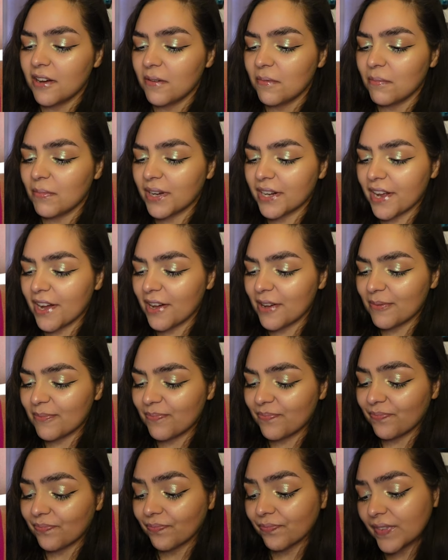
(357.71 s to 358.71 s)
But
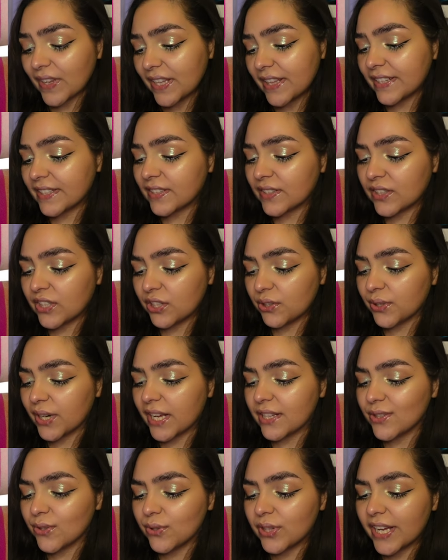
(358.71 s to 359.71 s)
um, this is cute.
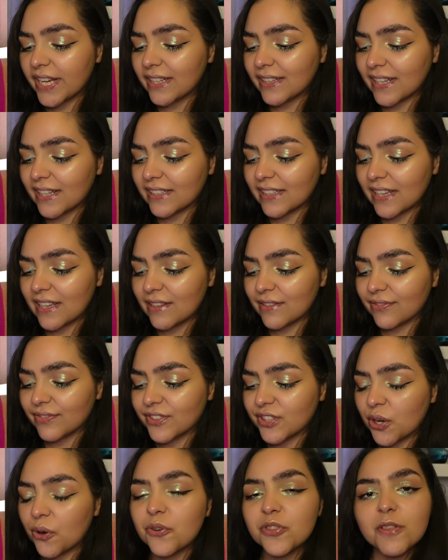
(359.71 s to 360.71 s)
I do like that they've
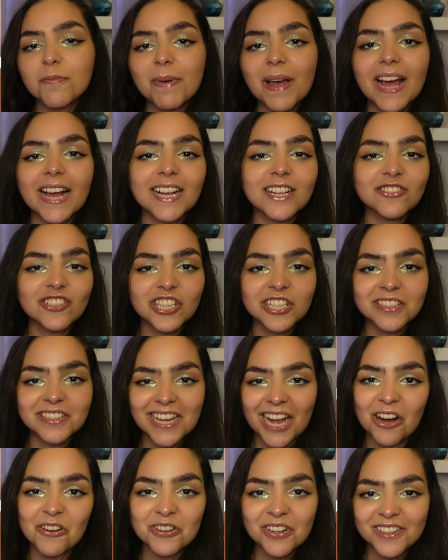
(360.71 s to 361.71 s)
toned the packaging
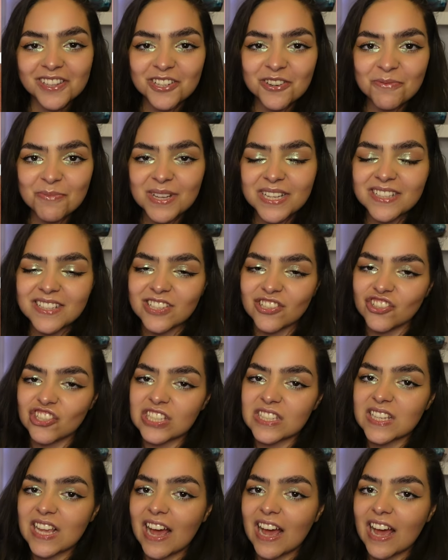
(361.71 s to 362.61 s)
down a little bit to just